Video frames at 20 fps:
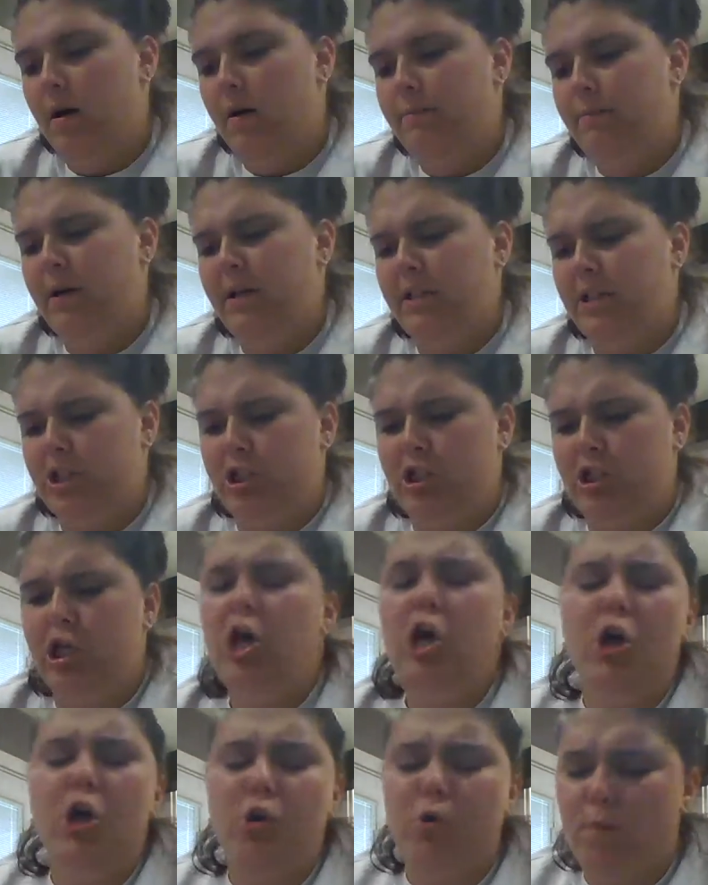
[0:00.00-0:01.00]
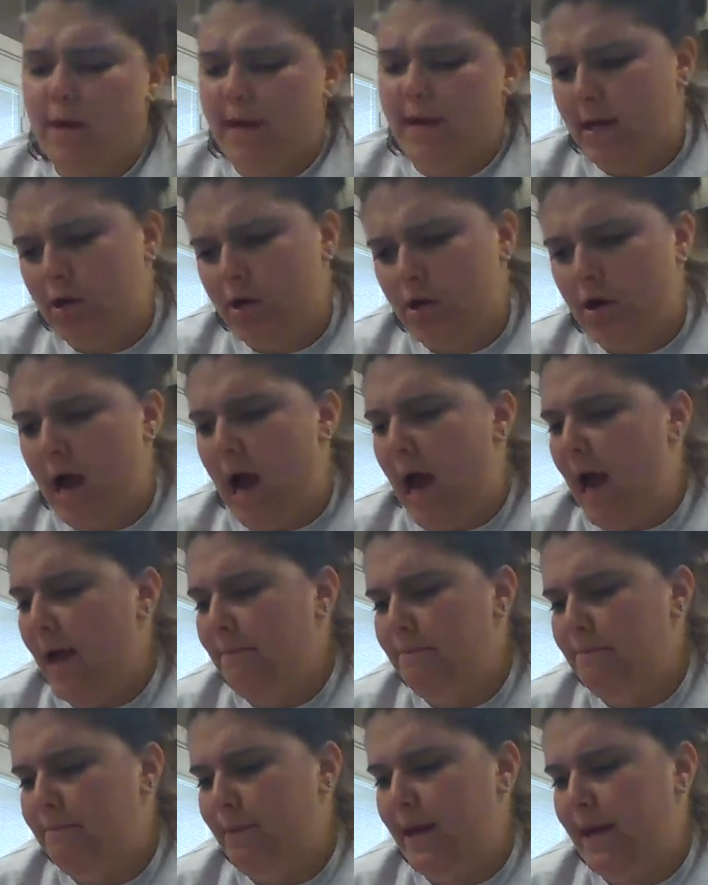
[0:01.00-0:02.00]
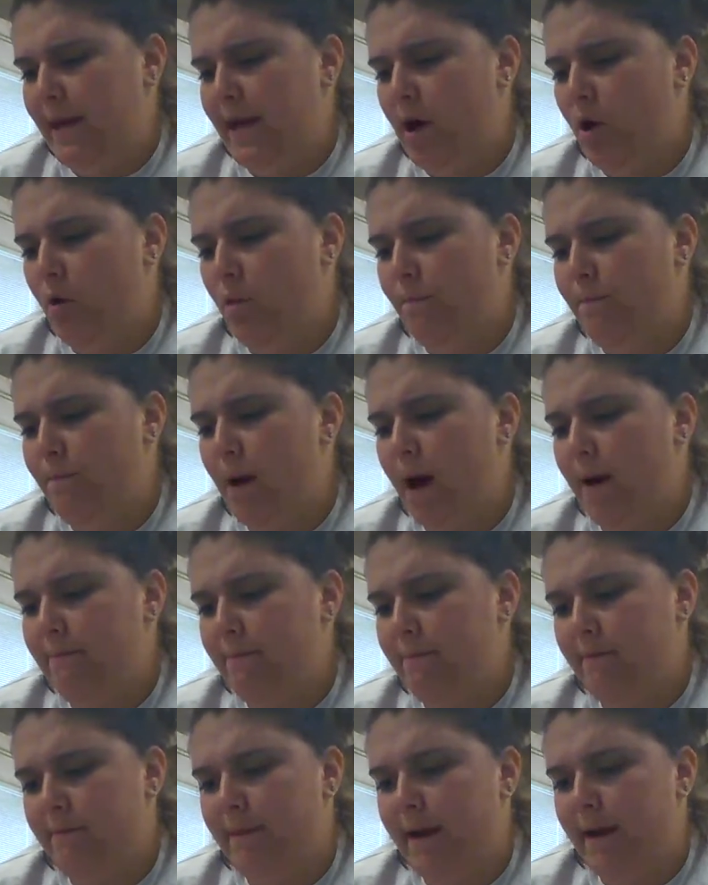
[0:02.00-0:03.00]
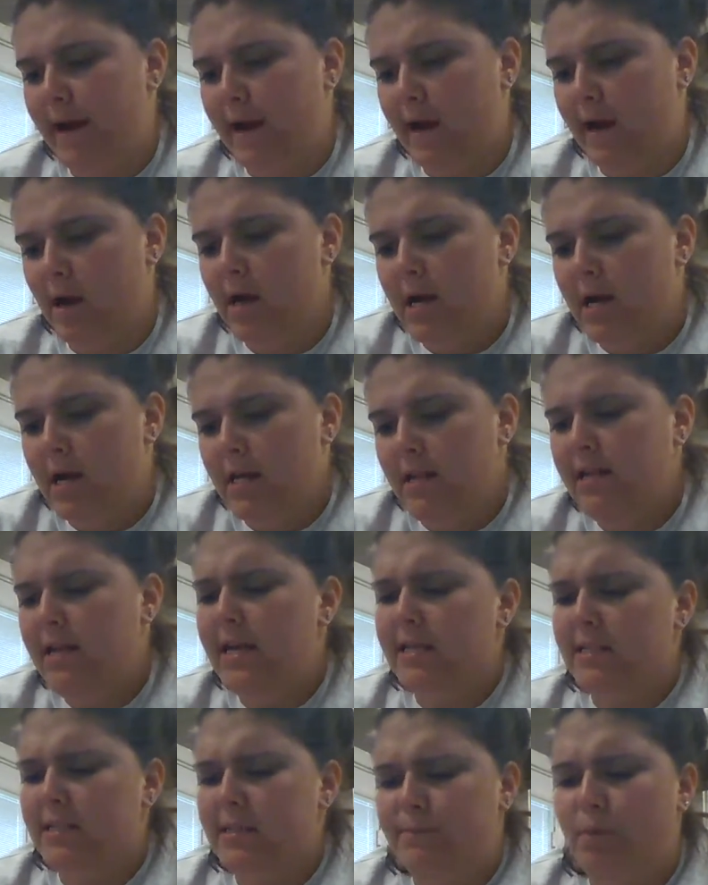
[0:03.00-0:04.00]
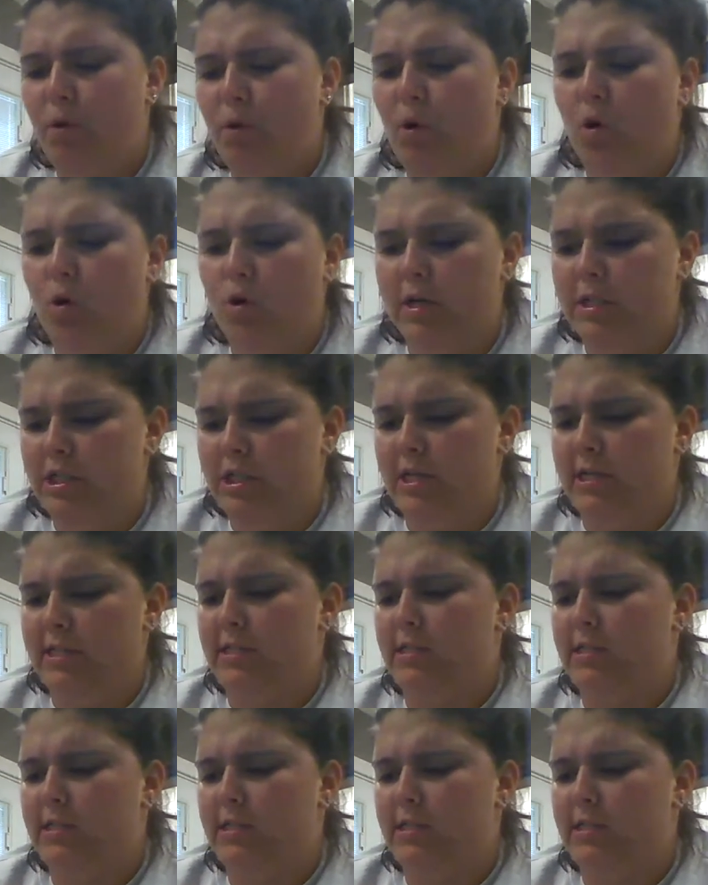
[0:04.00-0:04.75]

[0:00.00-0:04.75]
Patooey, cried big old Papa Bear. This porridge is